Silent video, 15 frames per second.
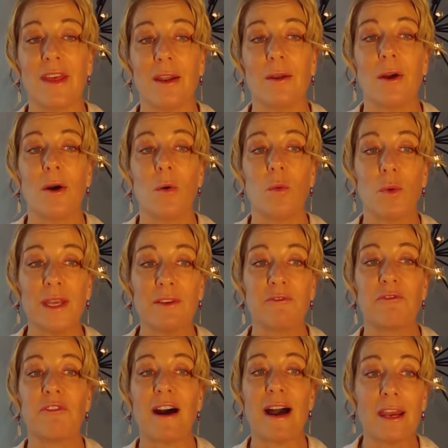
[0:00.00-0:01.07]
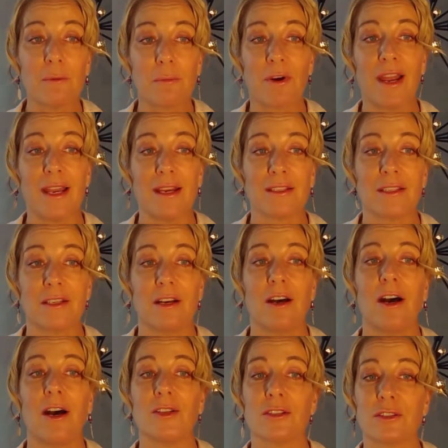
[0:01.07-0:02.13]
then we vibrate
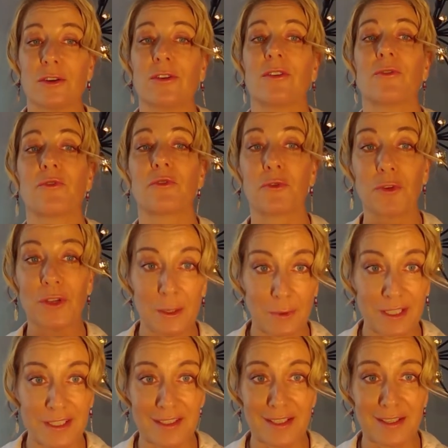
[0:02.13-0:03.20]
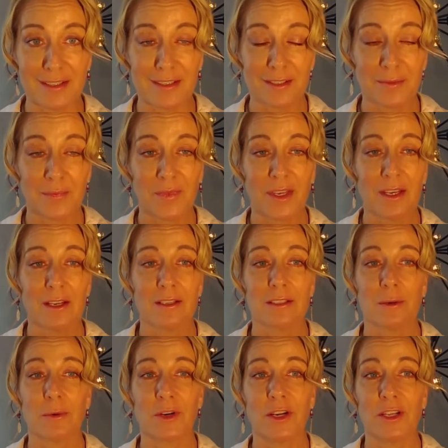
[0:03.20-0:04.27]
on certain frequencies.
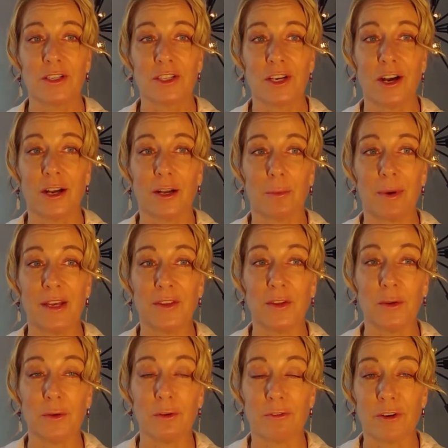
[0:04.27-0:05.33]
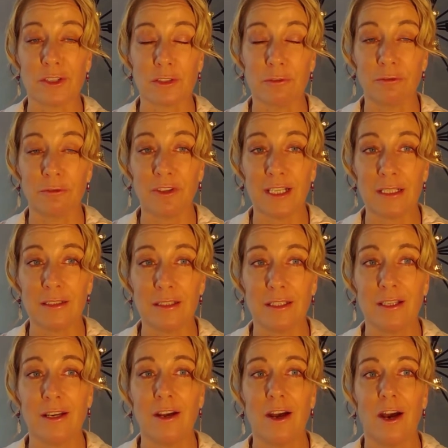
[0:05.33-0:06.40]
So we're going to talk about the universal field,
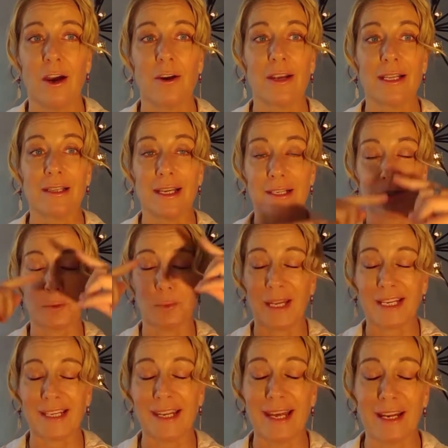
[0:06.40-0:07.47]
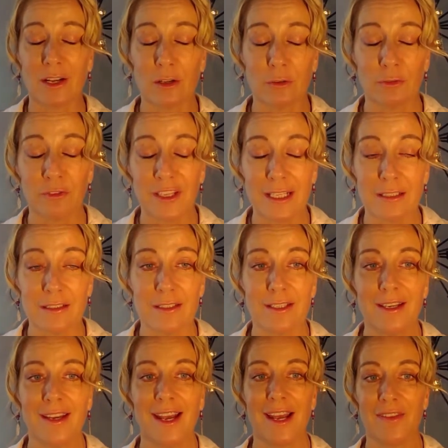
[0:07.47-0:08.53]
our electromagnetical field,
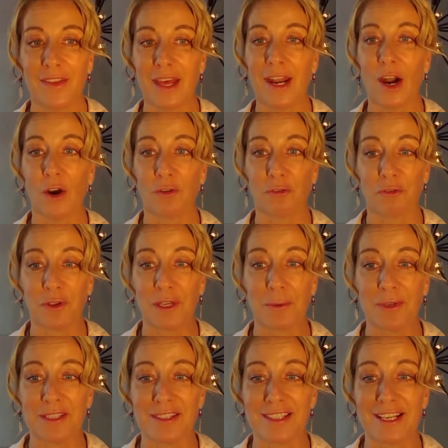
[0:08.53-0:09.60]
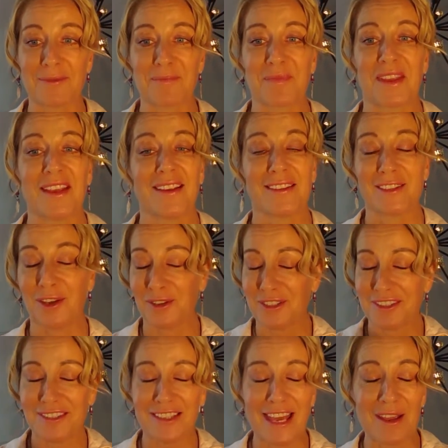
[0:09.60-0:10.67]
and then our frequency. So
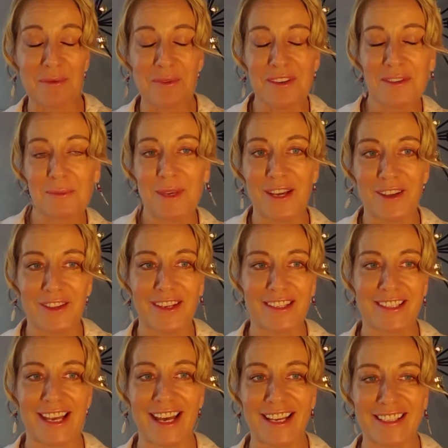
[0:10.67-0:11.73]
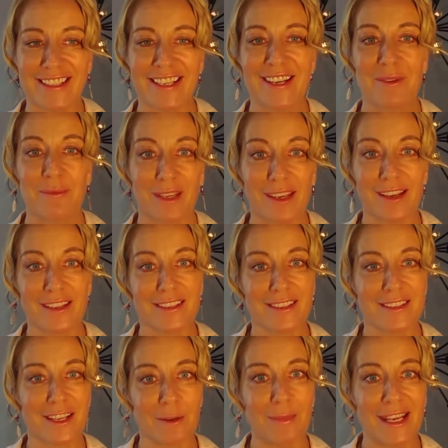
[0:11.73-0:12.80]
stay with me on this, guys, because it's
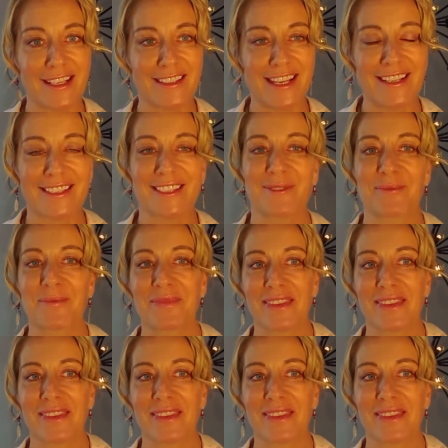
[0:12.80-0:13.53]
going to make sense.